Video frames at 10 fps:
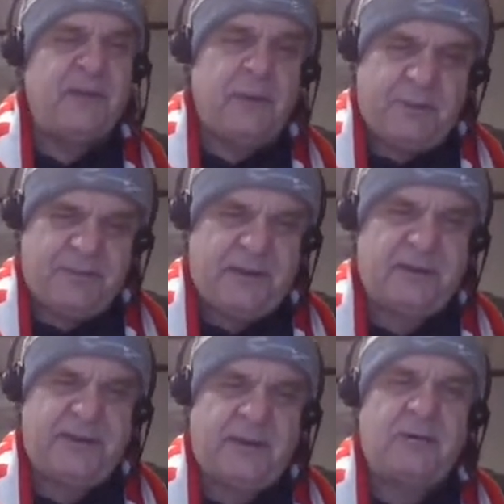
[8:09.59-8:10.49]
Without a
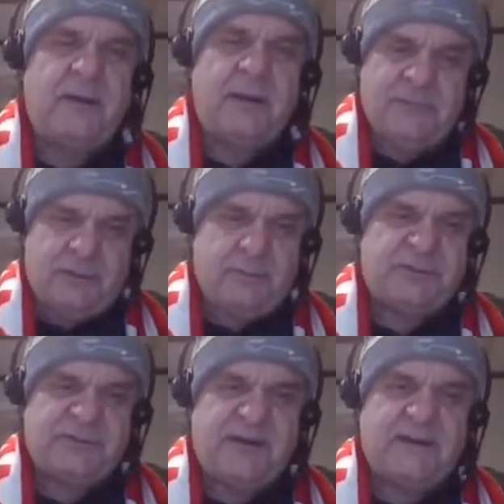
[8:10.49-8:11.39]
doubt,
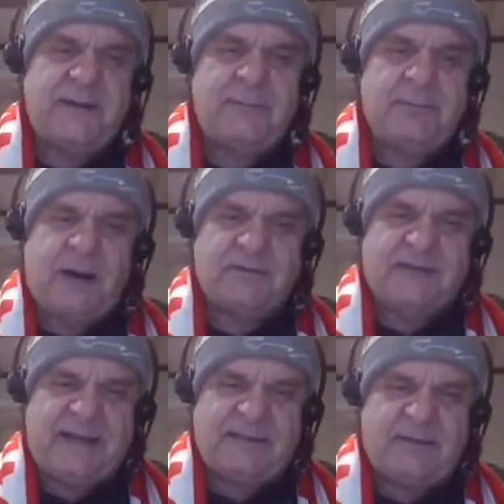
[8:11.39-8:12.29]
Progenity
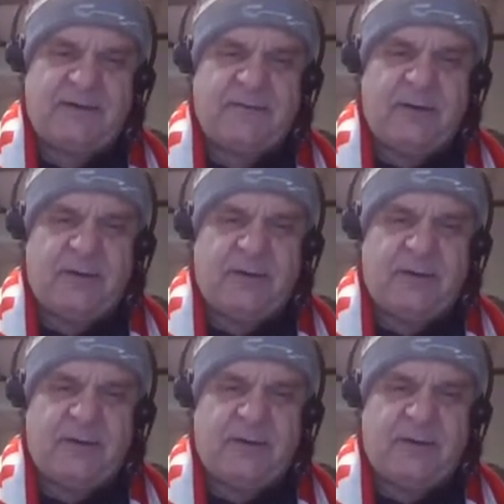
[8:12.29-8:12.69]
prioritizing